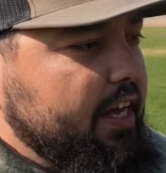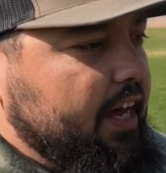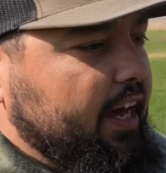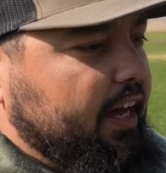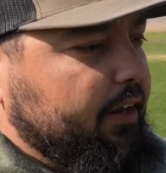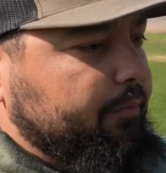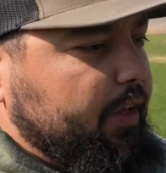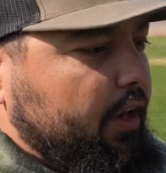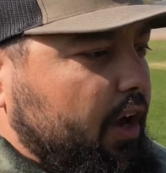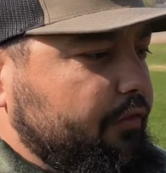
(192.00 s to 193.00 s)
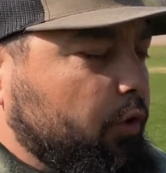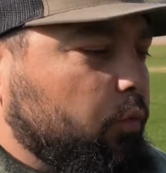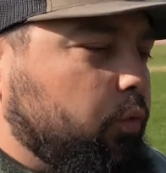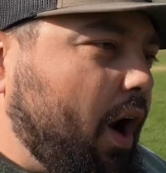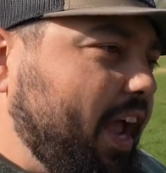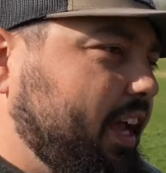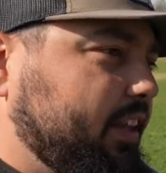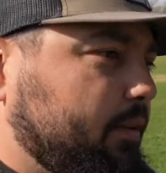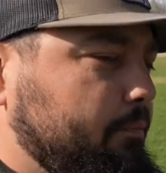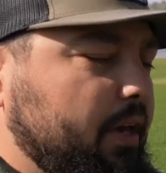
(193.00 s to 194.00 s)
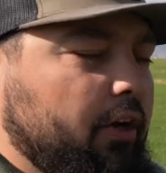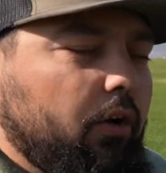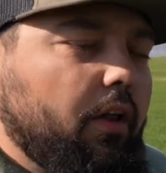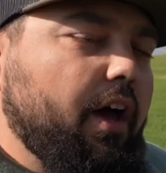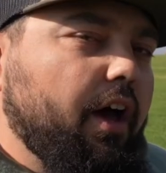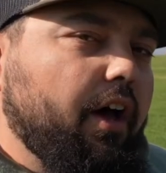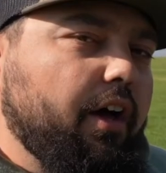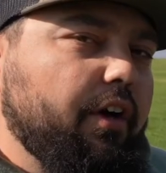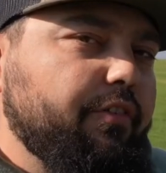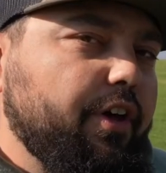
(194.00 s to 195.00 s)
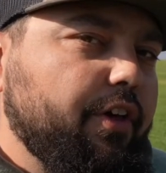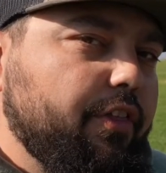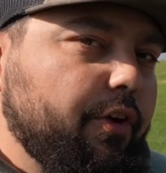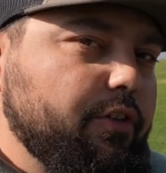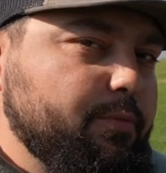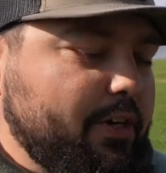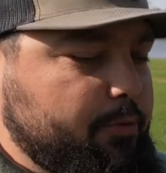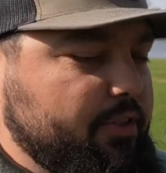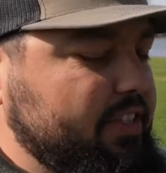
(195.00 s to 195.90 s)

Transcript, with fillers: Uh, if you're right in the middle of those measurements,